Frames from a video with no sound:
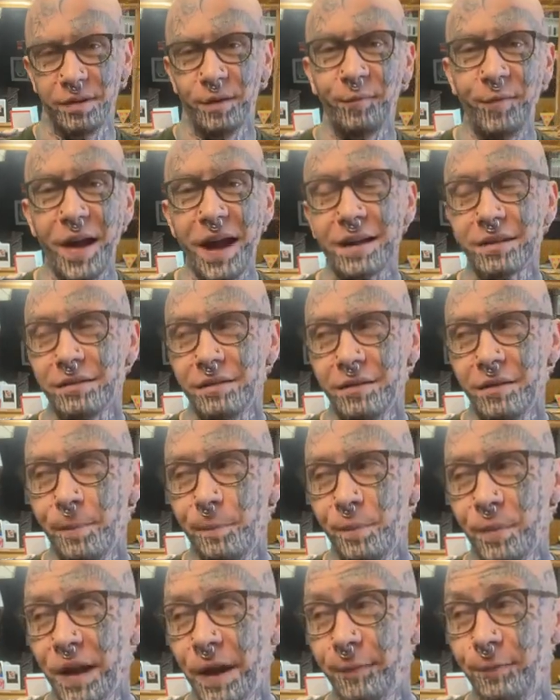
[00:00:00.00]
In fact,
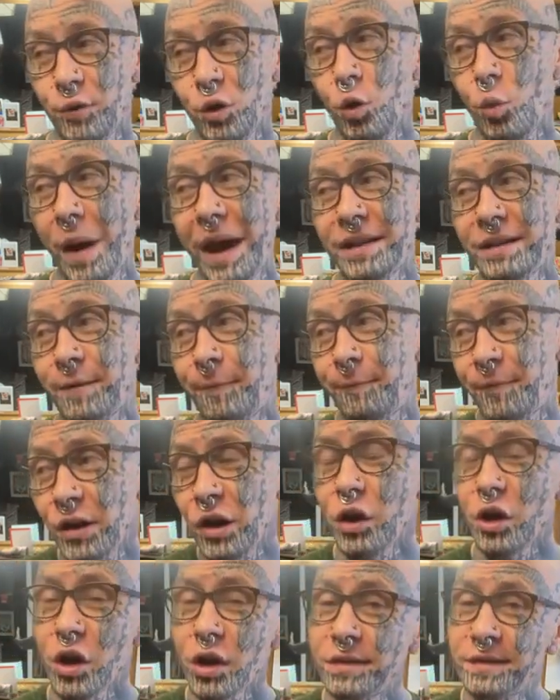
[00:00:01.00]
if you wait to
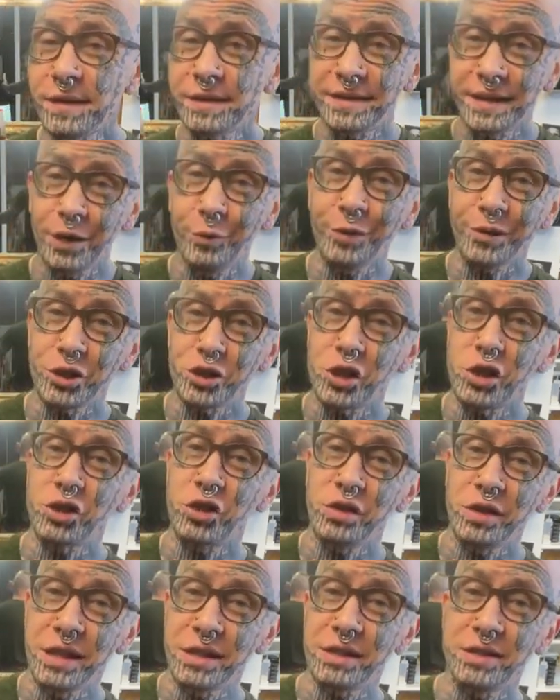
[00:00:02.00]
feel good to deal with the
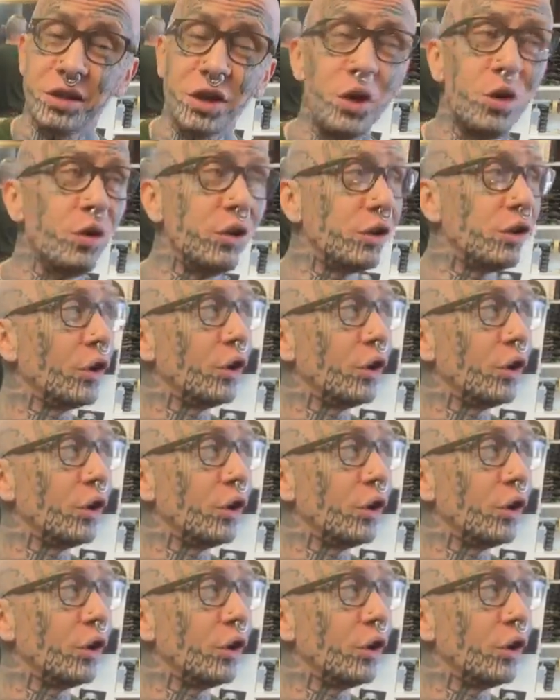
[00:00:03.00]
shit you need to do,